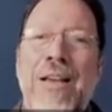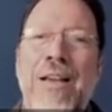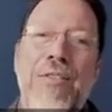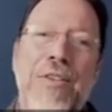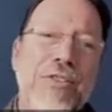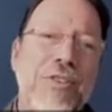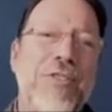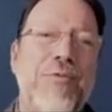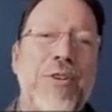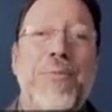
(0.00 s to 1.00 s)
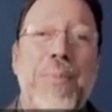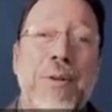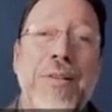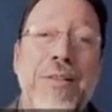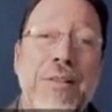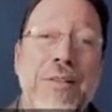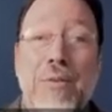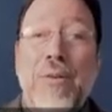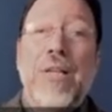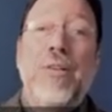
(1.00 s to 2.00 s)
This is the first building that
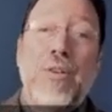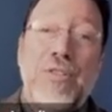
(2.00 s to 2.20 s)
literally looks